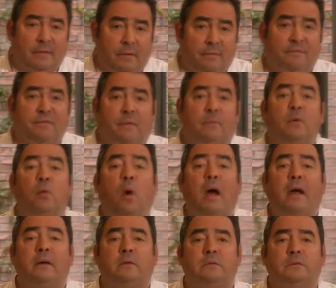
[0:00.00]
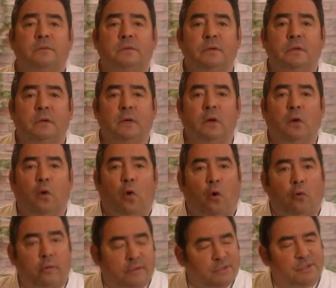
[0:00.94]
they're from the wild,
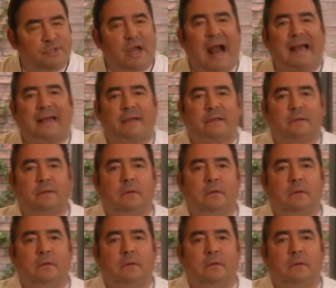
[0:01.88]
or exotic,